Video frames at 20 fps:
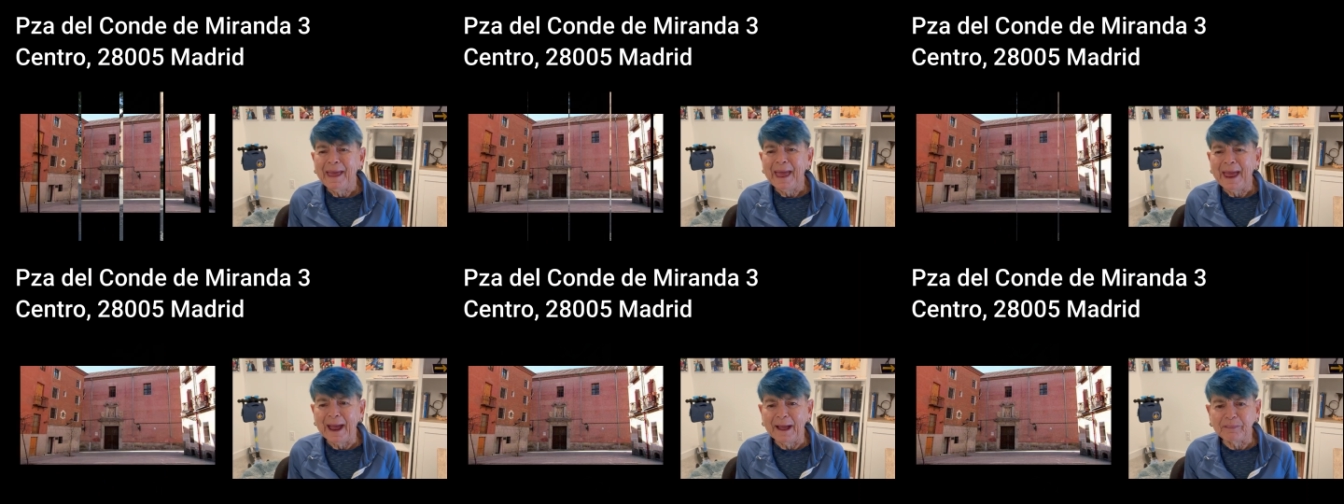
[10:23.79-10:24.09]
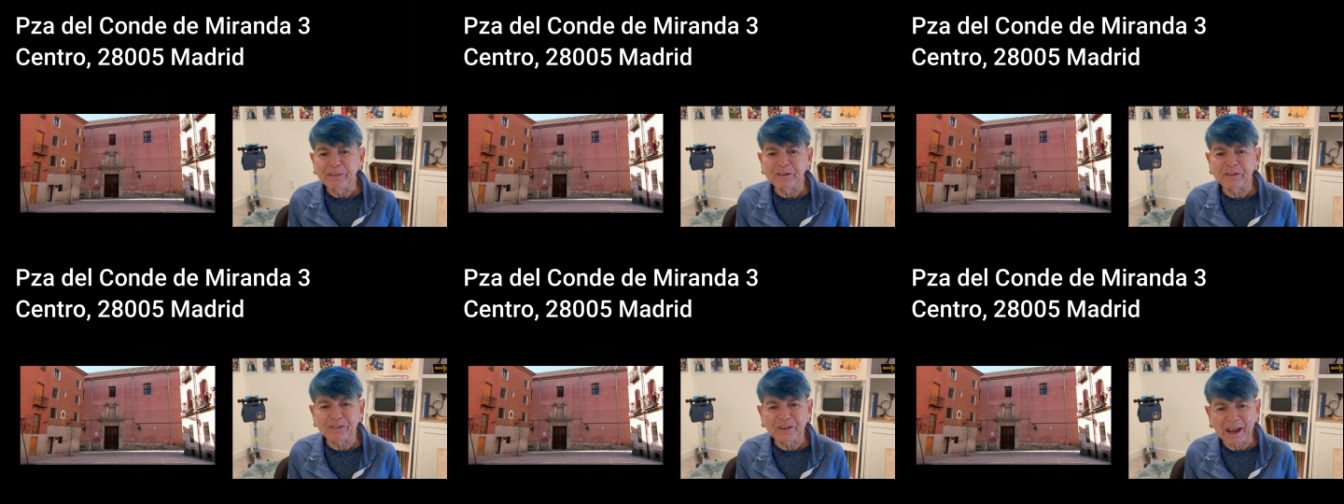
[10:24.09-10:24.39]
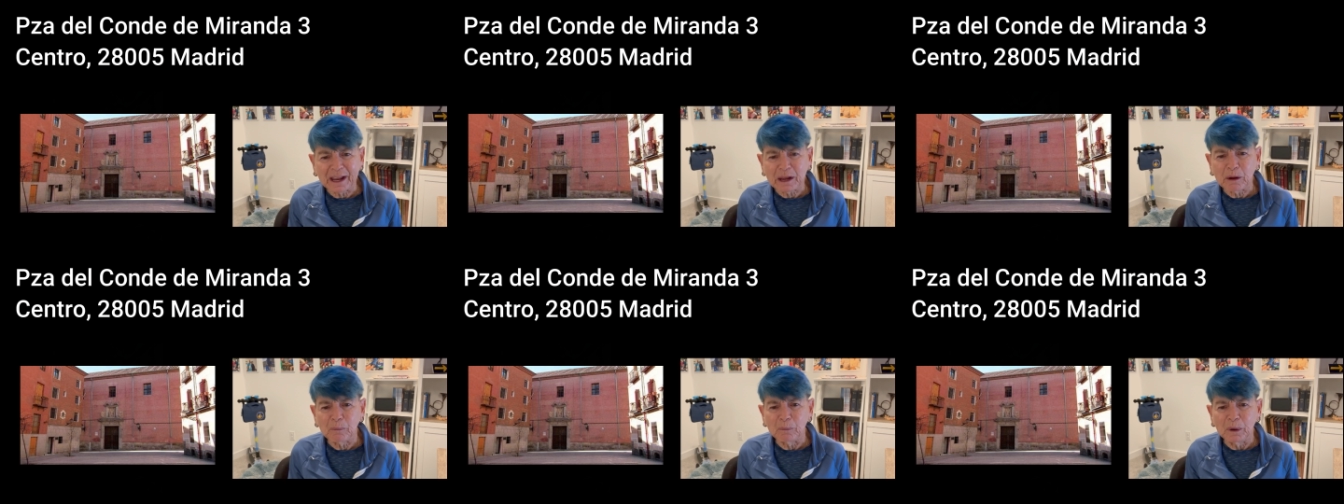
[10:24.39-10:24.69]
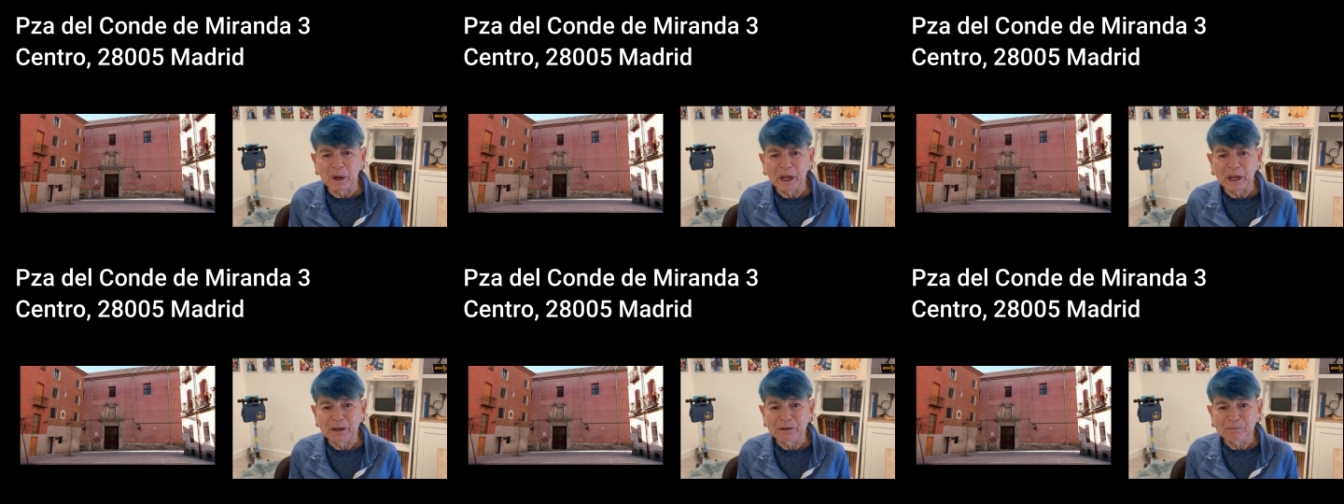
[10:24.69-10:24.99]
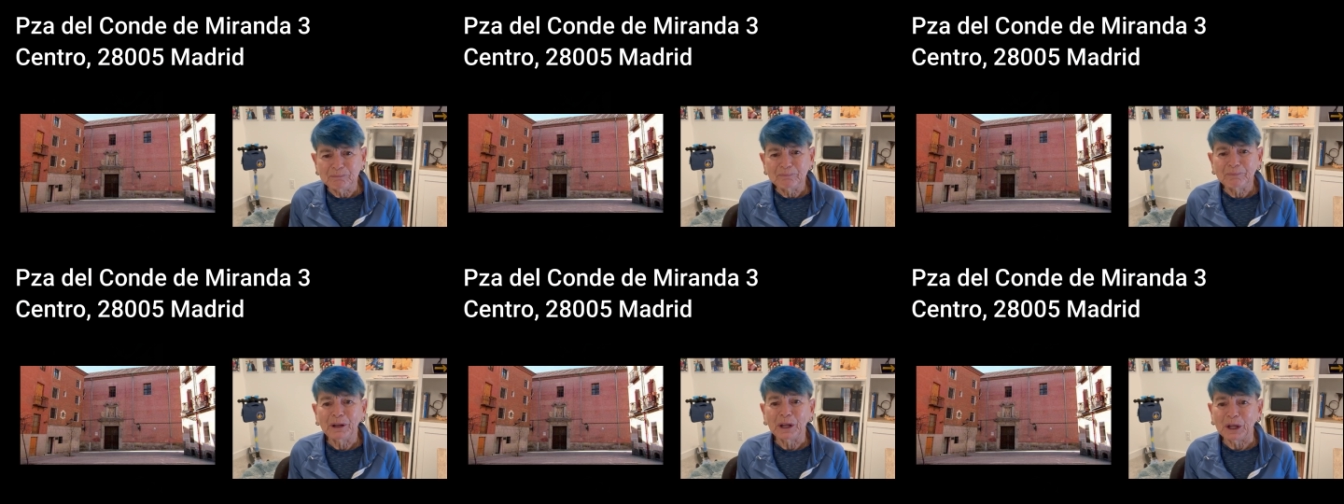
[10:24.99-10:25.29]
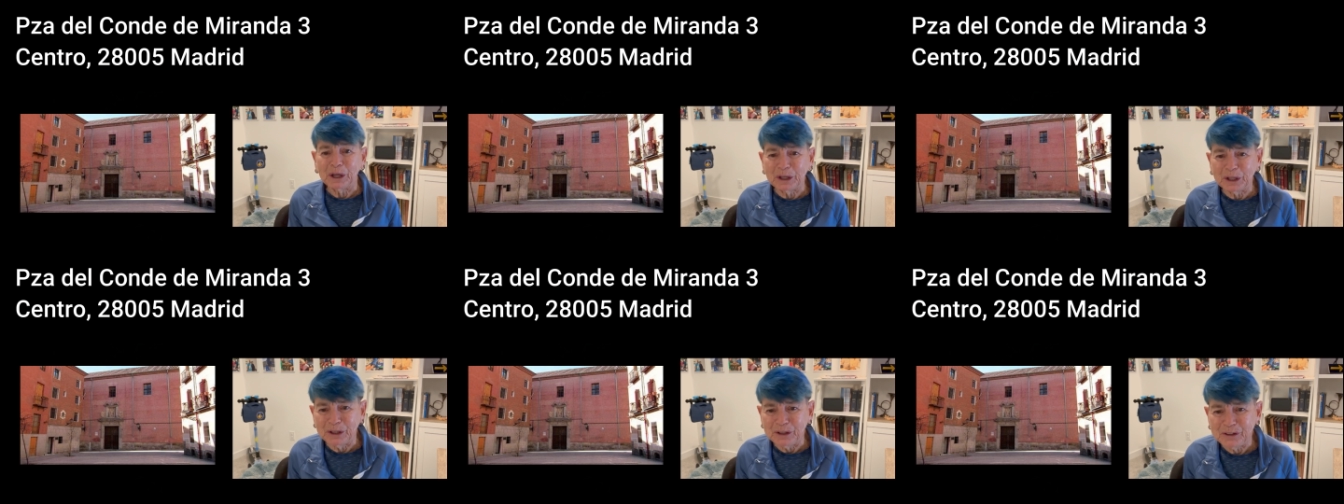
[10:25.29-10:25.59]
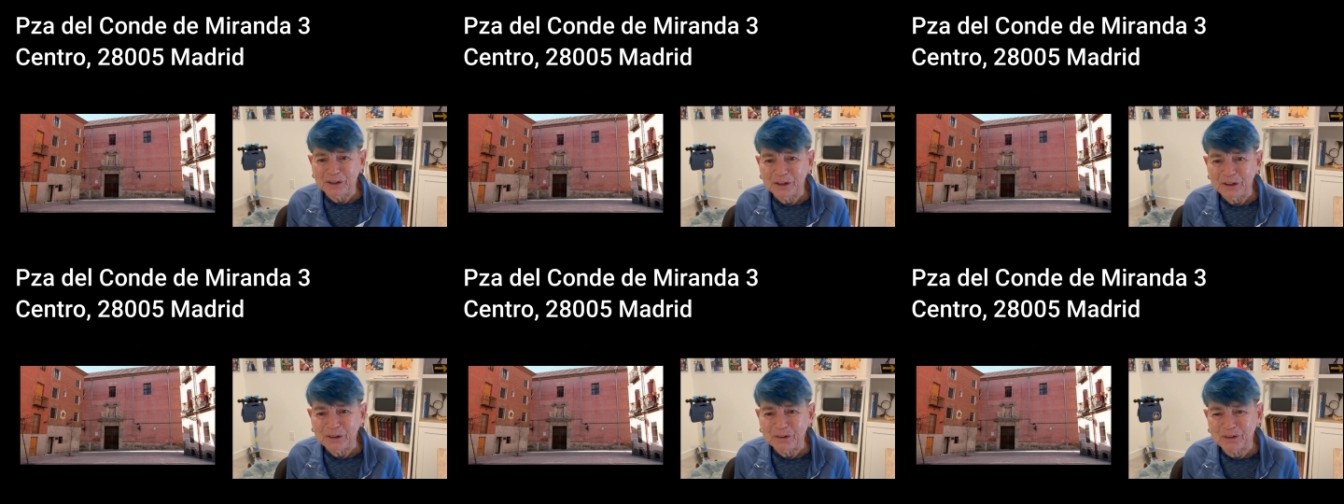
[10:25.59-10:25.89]
At the second one,
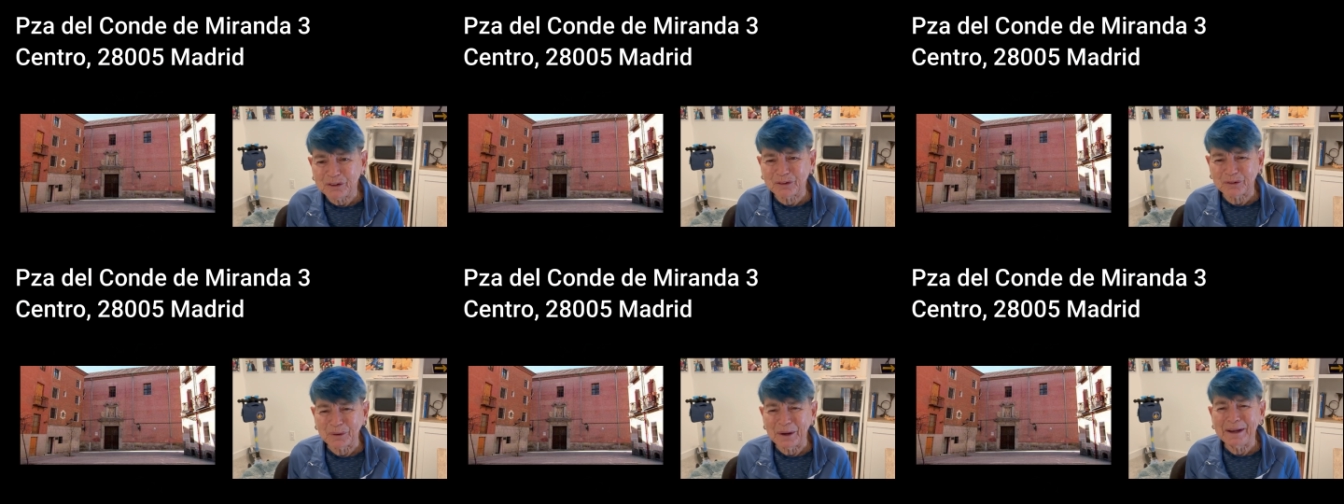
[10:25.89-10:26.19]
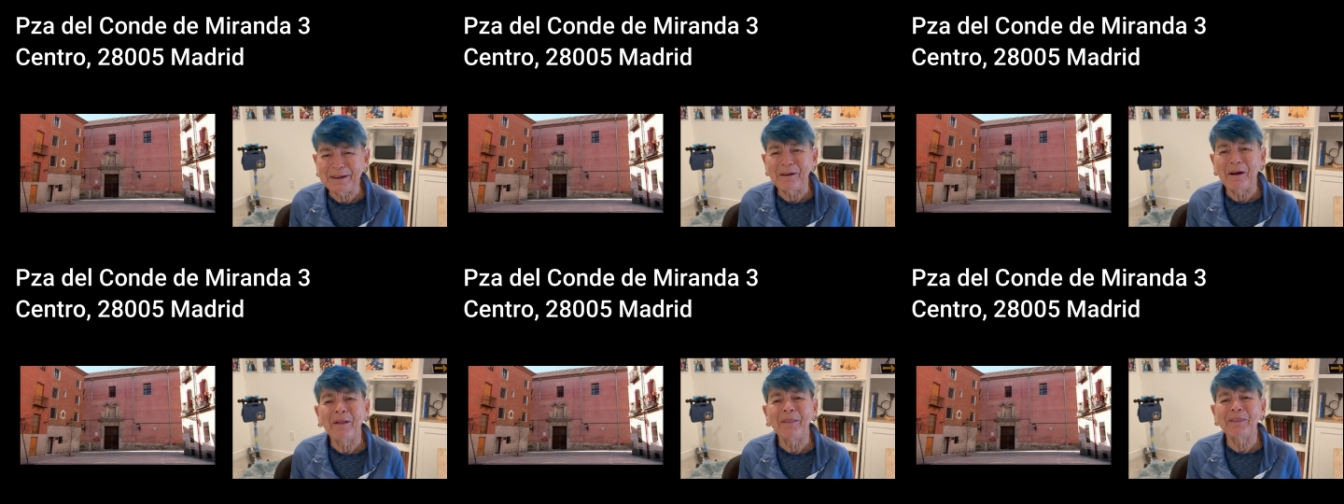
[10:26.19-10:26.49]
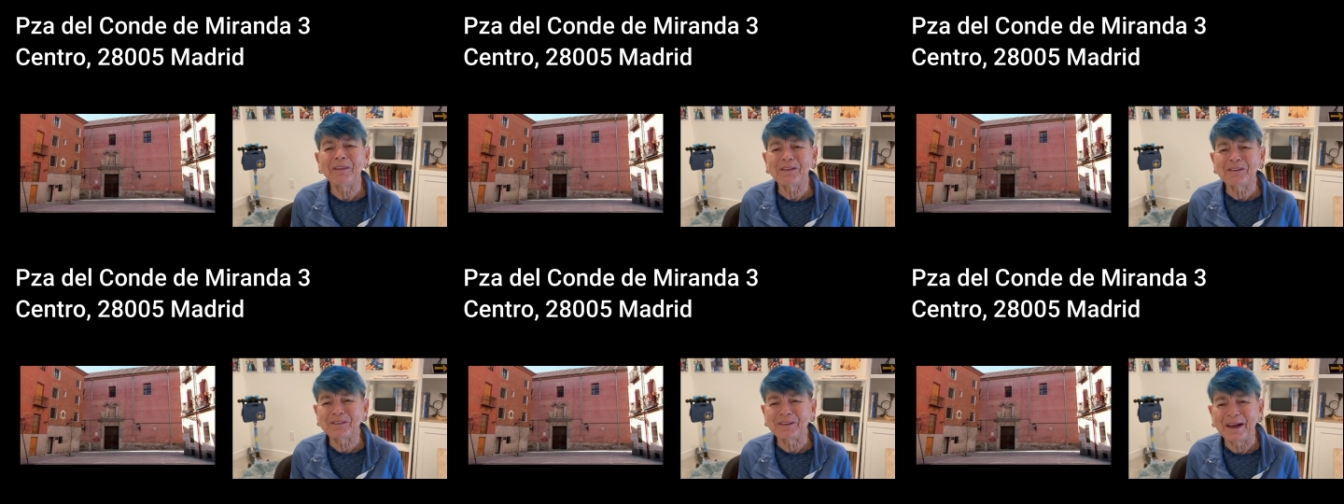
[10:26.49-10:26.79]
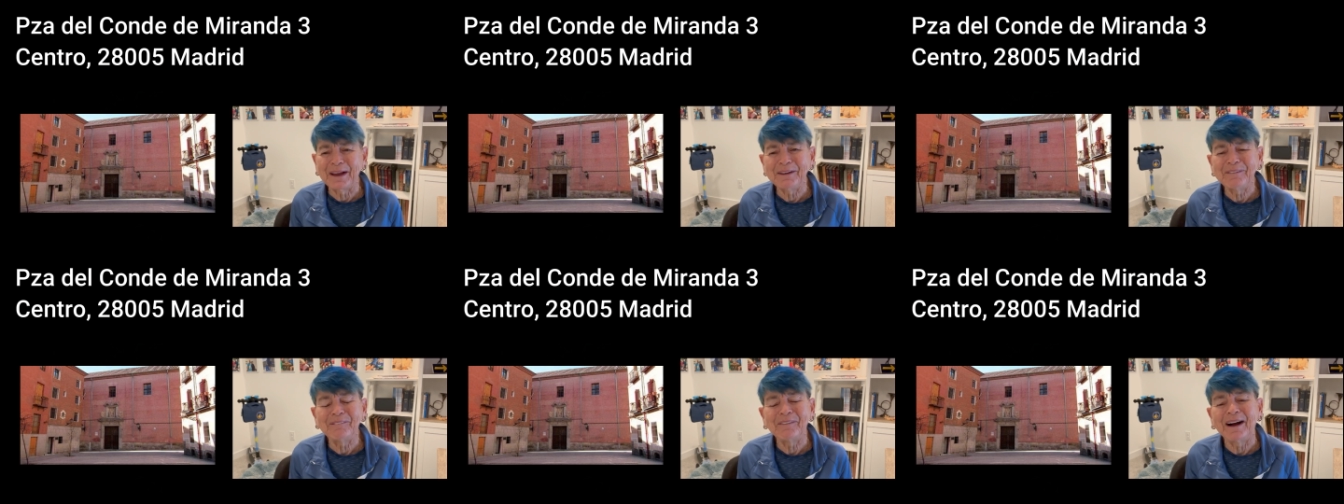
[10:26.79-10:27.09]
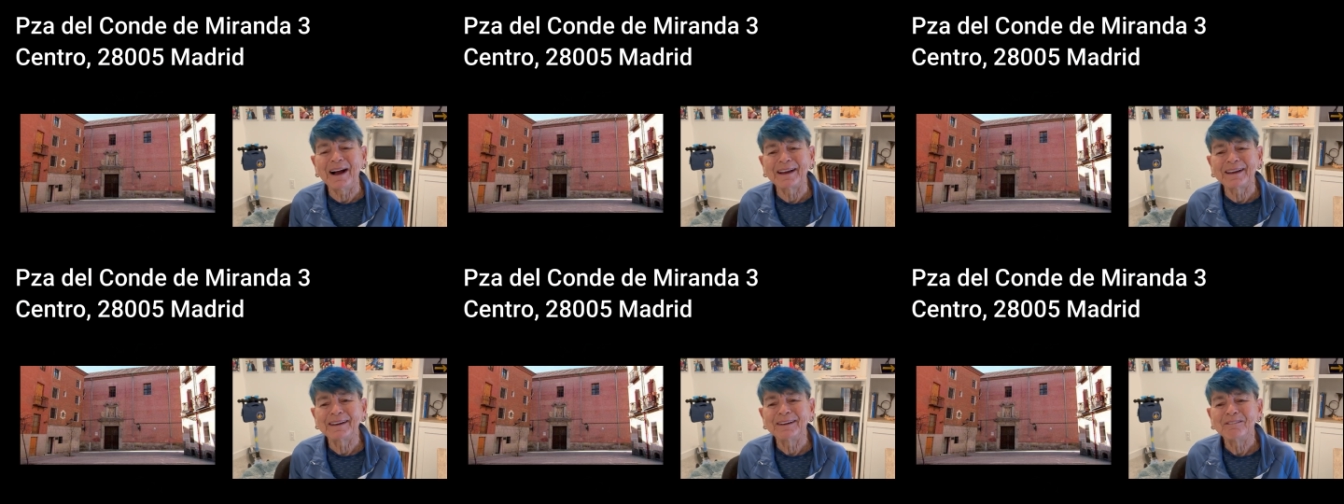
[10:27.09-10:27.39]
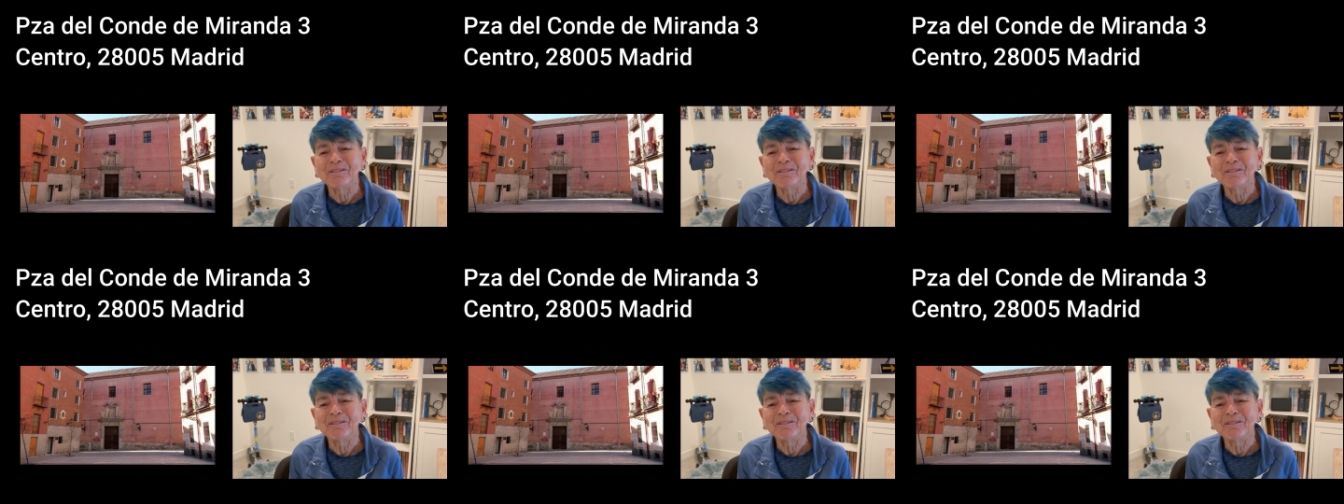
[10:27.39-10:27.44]
continue straight on the sidewalk.